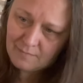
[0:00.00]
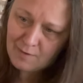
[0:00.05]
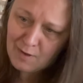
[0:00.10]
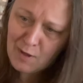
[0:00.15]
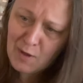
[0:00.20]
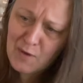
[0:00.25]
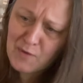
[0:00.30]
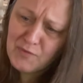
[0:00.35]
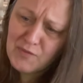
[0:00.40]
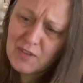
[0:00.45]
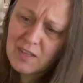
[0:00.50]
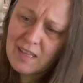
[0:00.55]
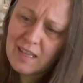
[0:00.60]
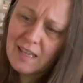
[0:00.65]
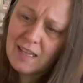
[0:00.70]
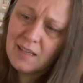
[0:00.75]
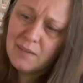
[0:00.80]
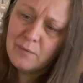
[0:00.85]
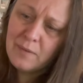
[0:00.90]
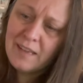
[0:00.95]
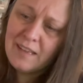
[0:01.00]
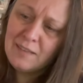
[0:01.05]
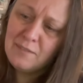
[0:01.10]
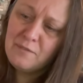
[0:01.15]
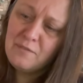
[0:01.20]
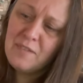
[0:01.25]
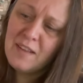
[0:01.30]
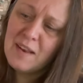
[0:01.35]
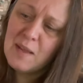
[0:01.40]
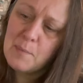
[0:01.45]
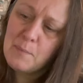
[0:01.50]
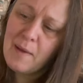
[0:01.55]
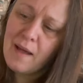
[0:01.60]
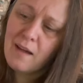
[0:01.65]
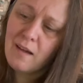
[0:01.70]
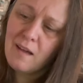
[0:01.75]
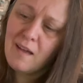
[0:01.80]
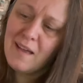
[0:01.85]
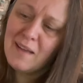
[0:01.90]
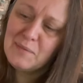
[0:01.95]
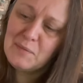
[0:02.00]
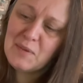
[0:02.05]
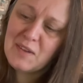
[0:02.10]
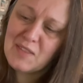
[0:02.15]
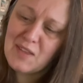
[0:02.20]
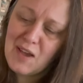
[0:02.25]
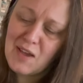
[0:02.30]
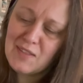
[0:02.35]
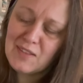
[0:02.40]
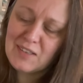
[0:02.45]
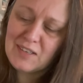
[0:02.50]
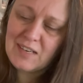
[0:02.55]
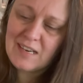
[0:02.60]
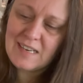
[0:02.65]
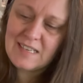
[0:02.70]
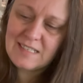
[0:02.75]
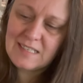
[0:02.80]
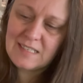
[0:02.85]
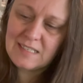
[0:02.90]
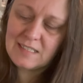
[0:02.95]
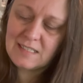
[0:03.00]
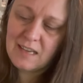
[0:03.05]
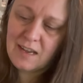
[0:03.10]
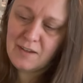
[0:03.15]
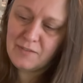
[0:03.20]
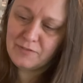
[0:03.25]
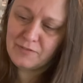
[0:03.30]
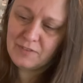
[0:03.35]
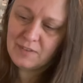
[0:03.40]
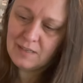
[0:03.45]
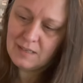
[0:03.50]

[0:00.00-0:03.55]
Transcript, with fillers: Hopefully we can fit it back on with all the crazy stuff.